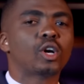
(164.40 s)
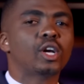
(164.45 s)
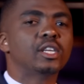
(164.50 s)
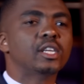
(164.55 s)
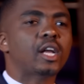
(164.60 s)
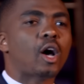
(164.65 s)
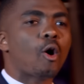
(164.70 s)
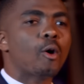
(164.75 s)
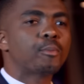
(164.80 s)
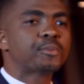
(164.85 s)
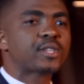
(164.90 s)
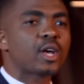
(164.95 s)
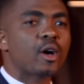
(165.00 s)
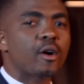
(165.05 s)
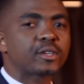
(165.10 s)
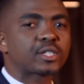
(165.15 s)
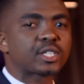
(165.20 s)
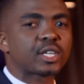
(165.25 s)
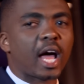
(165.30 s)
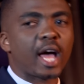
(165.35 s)
in
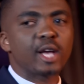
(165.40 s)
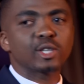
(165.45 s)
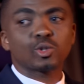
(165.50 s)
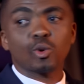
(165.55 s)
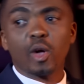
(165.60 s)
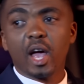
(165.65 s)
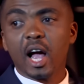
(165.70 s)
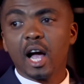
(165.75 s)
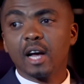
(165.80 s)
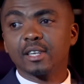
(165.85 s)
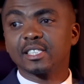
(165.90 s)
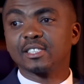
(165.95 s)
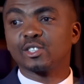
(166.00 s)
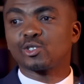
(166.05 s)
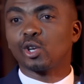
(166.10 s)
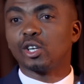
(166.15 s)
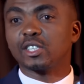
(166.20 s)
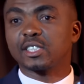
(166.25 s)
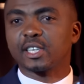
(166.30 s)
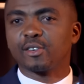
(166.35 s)
Observatory, I used to hang out in
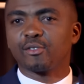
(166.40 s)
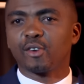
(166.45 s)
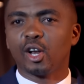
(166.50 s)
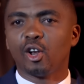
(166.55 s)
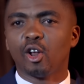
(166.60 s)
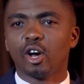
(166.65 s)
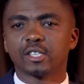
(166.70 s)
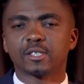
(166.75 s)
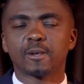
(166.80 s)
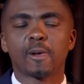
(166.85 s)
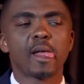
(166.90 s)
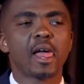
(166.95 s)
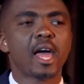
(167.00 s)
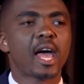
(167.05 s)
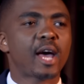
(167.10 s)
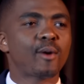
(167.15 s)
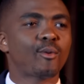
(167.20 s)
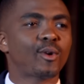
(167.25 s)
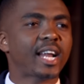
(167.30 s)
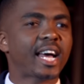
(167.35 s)
Salt River a lot.
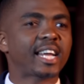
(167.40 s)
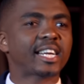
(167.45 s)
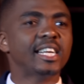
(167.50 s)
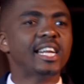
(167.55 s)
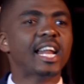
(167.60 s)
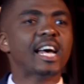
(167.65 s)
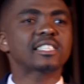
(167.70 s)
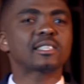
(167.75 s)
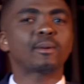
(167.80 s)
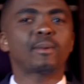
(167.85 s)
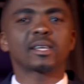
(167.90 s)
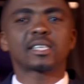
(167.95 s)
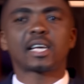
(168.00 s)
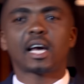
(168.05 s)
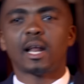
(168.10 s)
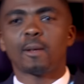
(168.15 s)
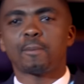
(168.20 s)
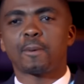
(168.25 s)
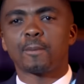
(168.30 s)
And what I realized about colored